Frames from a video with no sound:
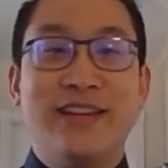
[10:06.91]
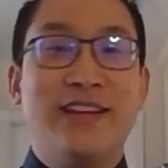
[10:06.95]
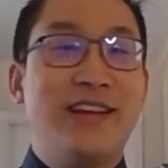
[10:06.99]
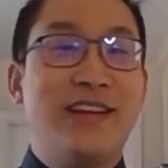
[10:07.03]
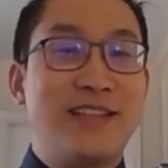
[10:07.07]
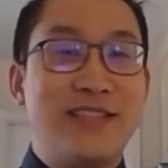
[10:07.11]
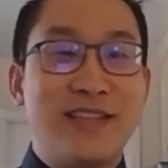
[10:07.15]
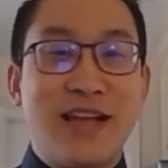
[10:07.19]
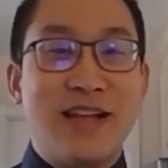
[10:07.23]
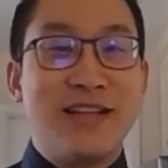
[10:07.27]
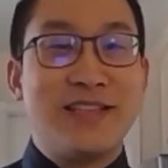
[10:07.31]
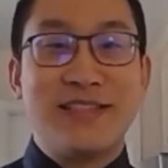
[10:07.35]

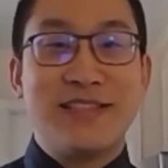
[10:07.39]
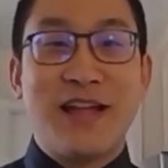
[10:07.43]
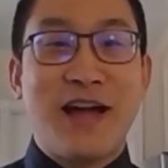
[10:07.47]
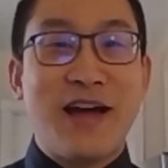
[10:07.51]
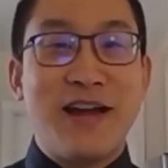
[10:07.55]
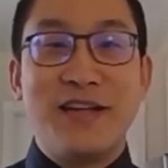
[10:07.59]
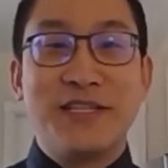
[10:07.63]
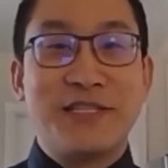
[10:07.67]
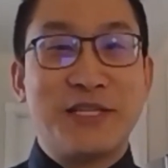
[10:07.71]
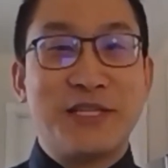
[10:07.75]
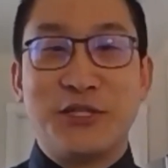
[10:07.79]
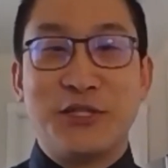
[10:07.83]
It's
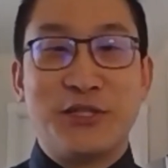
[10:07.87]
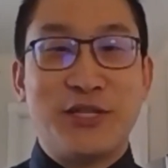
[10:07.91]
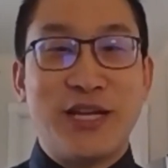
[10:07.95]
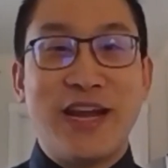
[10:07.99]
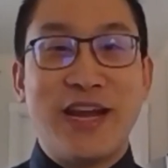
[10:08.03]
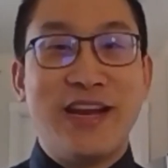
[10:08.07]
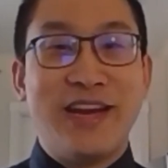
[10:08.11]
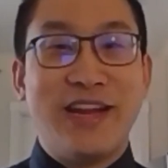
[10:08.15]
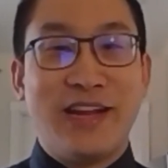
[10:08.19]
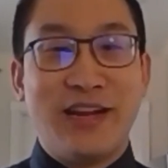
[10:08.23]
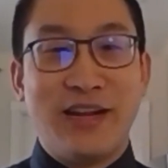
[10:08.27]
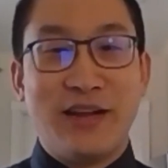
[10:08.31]
not as
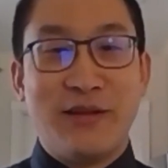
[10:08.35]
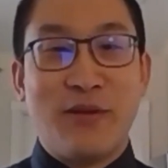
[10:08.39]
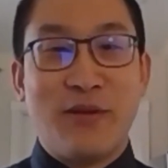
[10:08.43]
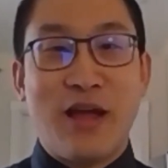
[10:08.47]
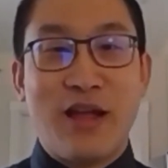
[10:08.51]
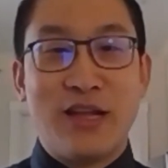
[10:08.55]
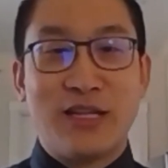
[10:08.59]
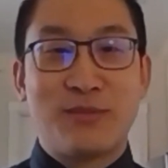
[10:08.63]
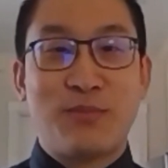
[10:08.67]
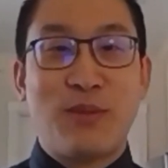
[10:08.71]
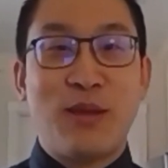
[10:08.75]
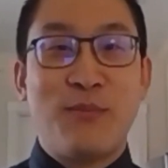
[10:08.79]
entertaining
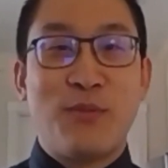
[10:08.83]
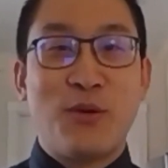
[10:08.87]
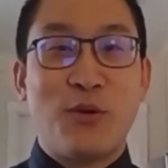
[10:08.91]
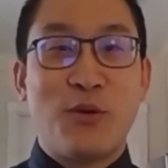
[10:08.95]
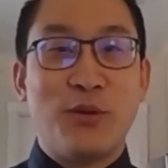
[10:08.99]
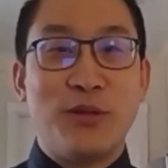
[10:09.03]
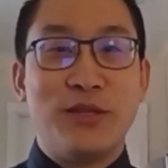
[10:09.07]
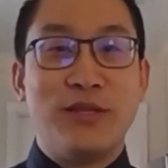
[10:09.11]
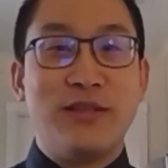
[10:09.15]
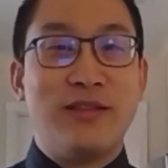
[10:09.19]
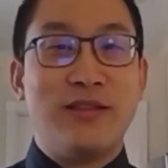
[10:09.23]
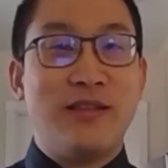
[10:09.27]
as people
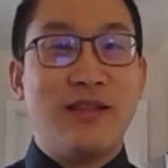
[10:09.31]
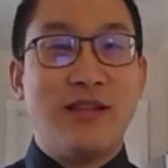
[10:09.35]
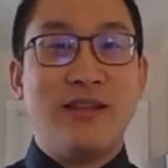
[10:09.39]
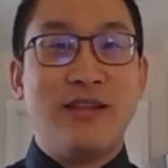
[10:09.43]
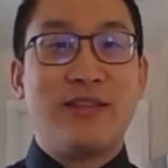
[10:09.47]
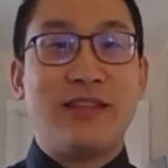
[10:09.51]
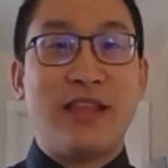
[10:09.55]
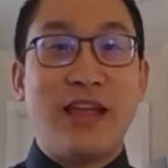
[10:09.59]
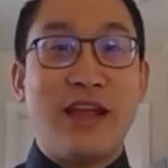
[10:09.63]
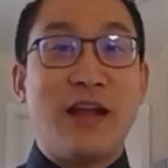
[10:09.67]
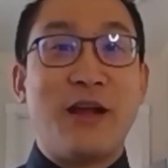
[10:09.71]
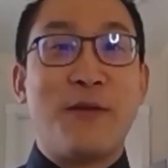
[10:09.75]
would
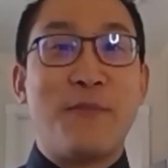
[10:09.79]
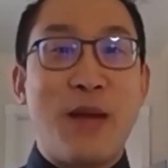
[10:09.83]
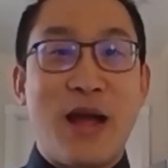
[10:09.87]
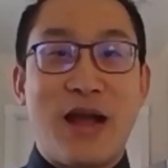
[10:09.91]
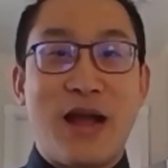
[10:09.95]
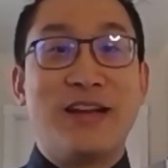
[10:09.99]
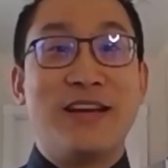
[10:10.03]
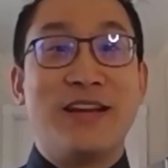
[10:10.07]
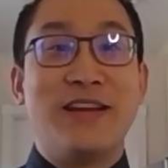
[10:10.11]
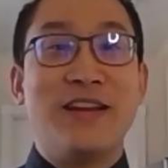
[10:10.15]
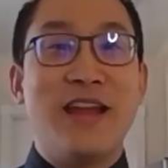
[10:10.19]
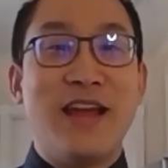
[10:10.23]
think
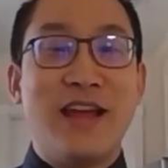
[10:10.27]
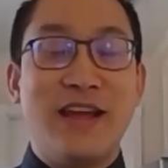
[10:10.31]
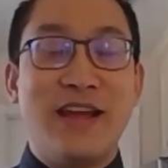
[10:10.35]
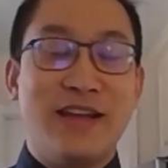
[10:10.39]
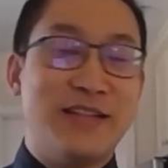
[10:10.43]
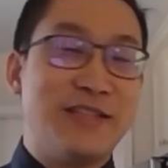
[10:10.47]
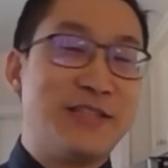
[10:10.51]
back in the day.